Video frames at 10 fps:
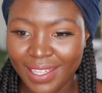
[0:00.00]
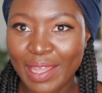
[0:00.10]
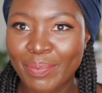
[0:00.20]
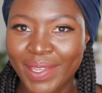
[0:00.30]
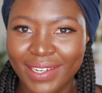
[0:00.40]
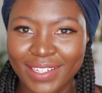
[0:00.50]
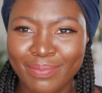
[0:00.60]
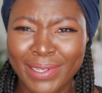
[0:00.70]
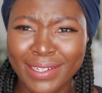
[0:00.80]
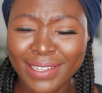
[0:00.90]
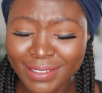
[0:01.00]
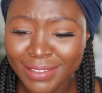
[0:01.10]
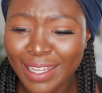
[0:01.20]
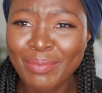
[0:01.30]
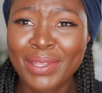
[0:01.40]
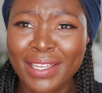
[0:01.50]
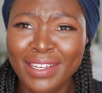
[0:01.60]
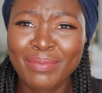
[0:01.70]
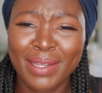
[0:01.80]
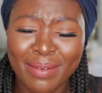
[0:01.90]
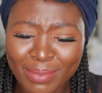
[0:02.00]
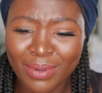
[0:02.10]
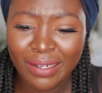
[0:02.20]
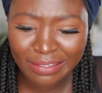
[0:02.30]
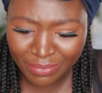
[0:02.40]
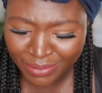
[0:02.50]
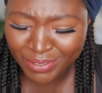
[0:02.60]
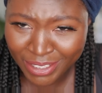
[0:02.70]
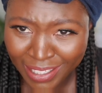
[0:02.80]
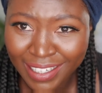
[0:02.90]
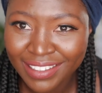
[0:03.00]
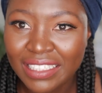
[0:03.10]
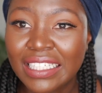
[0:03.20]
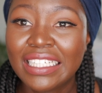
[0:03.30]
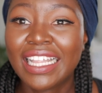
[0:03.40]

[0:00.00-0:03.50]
I mean it, but I'm kidding, but I'm not, but yeah.